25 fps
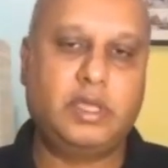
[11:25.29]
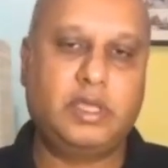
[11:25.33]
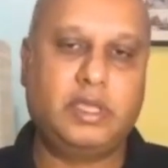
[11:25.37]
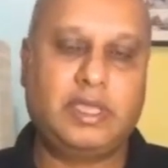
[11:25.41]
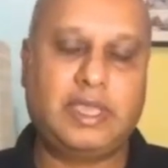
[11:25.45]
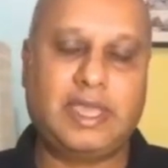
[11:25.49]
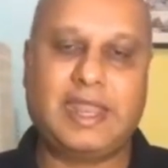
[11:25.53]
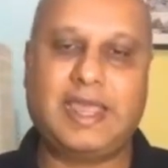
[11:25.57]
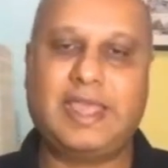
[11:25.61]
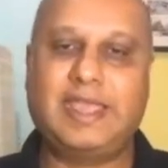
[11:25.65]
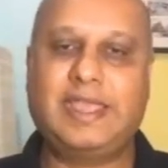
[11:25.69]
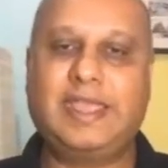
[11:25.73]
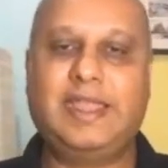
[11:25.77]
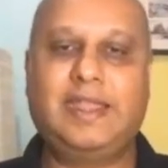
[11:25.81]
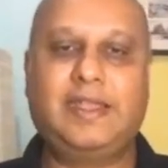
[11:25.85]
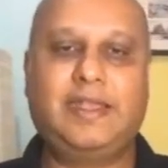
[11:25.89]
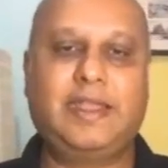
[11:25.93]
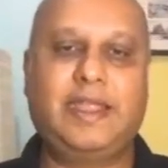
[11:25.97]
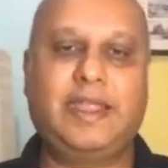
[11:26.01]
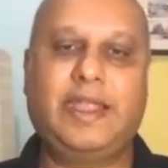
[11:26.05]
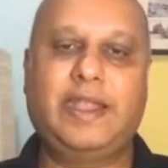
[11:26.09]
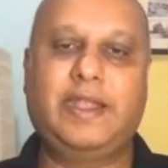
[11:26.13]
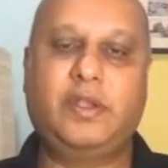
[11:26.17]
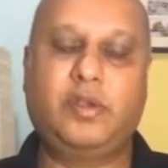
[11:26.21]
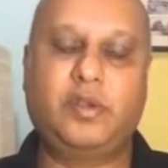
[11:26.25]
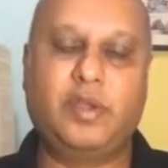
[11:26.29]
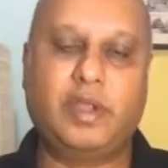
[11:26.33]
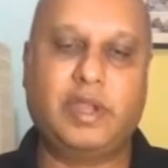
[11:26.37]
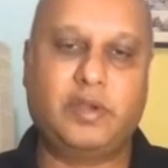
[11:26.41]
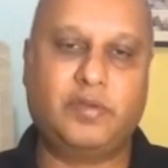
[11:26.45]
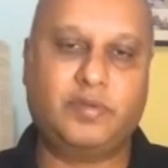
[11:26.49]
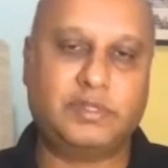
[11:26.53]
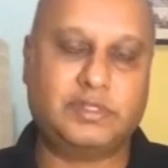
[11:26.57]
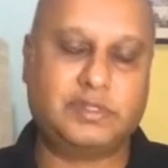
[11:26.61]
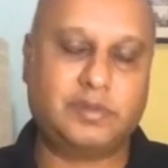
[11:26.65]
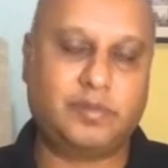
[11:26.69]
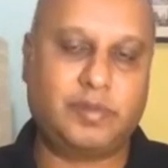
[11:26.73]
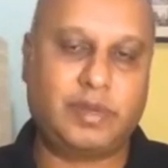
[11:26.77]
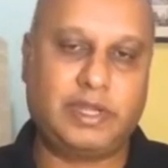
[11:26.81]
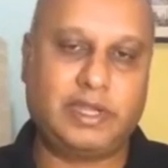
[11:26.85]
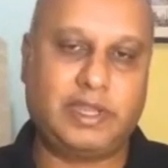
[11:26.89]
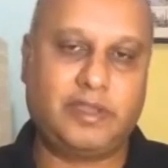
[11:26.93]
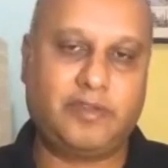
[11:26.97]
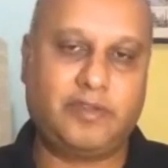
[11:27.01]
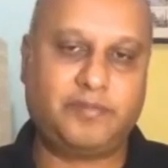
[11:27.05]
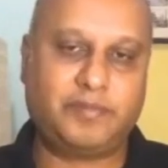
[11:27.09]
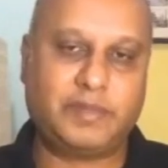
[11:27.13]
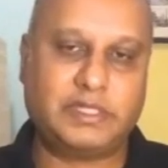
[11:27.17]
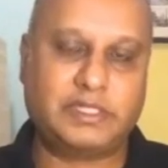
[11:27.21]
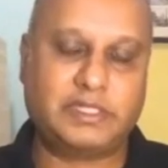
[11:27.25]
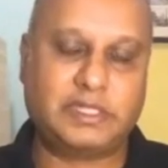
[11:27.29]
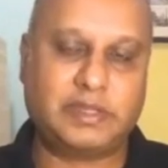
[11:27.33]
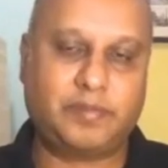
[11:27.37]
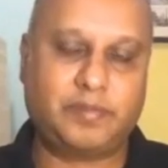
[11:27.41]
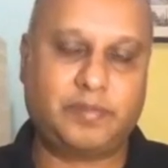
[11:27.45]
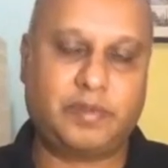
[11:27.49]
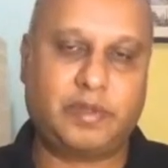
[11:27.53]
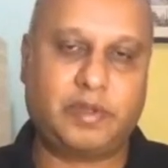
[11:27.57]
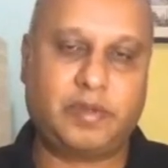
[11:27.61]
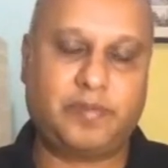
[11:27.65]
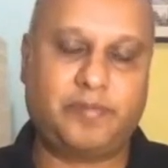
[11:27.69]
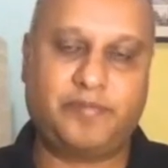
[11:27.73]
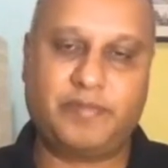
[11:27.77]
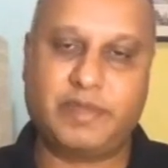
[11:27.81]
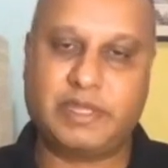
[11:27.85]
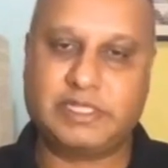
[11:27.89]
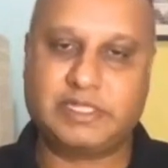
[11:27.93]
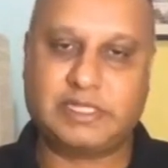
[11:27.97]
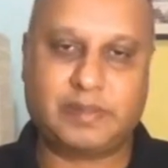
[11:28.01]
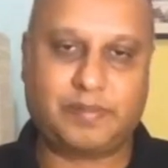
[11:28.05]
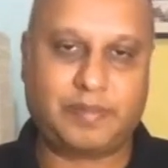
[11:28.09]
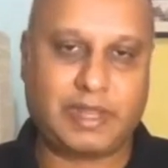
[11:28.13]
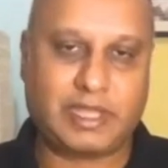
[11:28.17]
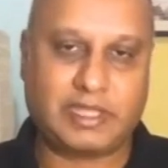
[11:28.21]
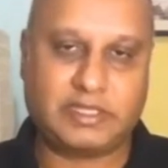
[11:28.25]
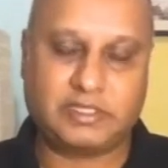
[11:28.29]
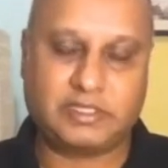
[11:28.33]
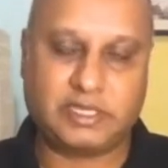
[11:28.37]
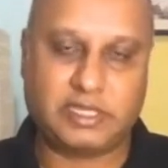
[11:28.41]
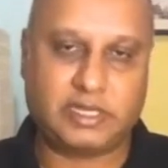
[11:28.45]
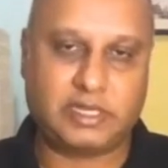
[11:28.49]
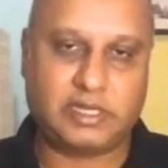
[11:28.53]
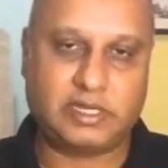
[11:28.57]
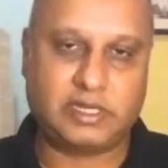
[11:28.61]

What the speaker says: can I get end-to-end visibility of my supply chain?